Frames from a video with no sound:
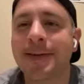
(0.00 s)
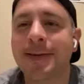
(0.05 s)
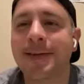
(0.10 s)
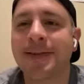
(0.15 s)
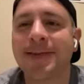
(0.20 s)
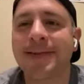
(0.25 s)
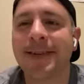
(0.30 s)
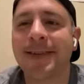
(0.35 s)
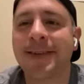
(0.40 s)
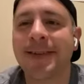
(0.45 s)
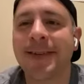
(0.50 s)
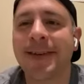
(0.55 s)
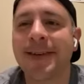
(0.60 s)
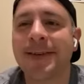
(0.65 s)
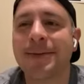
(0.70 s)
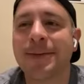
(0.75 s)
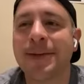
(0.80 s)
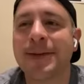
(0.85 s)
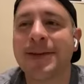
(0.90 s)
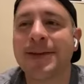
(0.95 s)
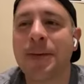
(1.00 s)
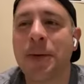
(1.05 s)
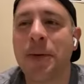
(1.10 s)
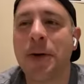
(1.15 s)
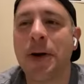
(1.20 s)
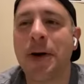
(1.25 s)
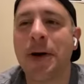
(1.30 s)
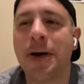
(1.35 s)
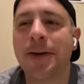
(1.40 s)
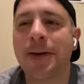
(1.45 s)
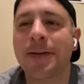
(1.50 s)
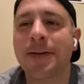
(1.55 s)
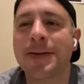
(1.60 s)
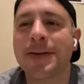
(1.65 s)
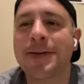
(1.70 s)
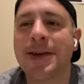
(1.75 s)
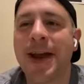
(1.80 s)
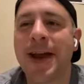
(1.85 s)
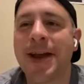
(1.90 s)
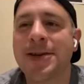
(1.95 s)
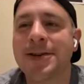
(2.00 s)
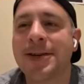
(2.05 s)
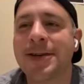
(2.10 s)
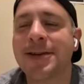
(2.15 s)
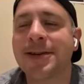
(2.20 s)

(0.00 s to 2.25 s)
and everything else? What's going on? What's changing?